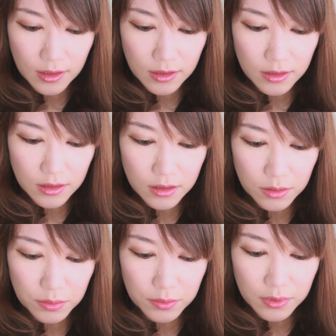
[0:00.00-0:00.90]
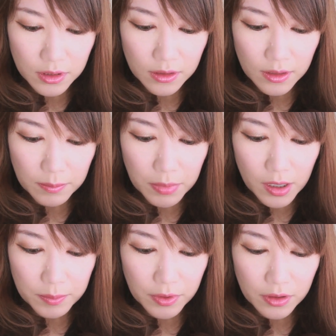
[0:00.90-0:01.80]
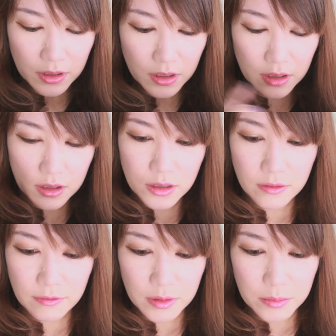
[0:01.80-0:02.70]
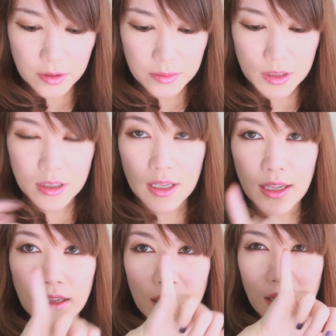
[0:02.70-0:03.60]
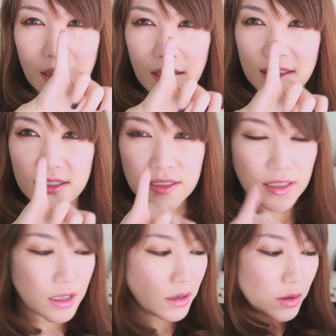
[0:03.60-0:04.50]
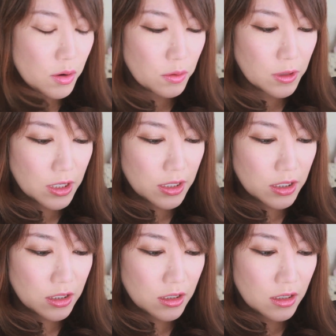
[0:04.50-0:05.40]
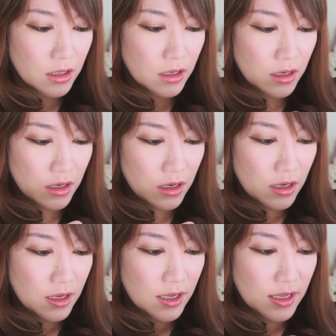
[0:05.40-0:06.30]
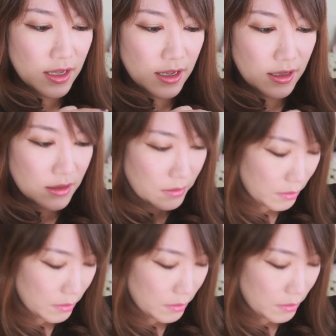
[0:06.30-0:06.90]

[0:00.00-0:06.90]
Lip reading: this is a really popular color from Urban Decay. It's like a goldish, yeah, it's